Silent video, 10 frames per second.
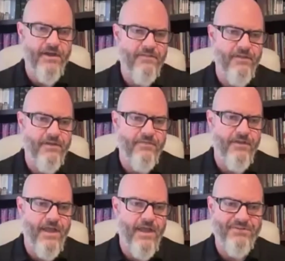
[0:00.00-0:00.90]
uh,
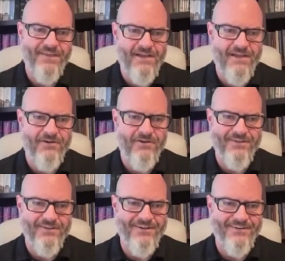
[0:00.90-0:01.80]
the epitaph on
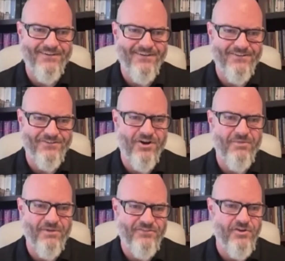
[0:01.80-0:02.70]
on on
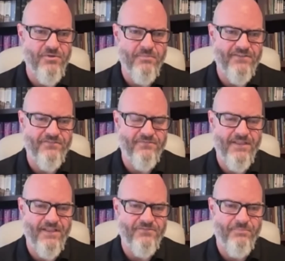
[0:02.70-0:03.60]
Darby's tomb makes
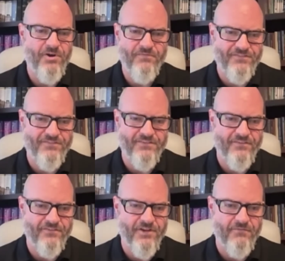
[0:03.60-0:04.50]
it's perfect sense in
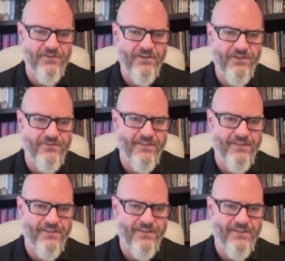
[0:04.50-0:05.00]
this conversation.